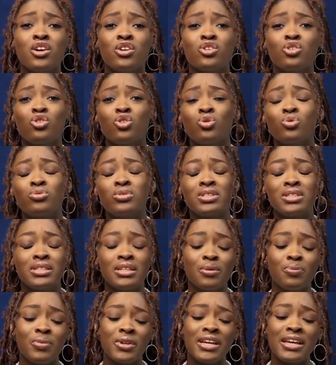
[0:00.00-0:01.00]
you know,
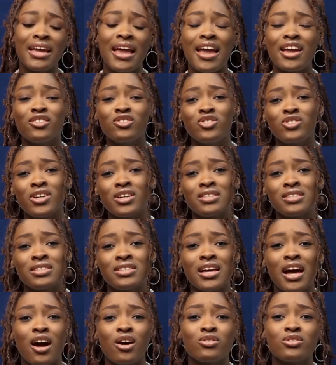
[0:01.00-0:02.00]
deeply ancient
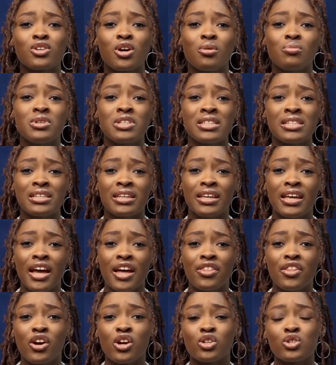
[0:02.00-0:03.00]
sounds coming
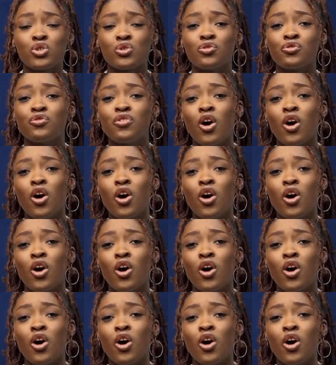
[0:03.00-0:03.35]
together to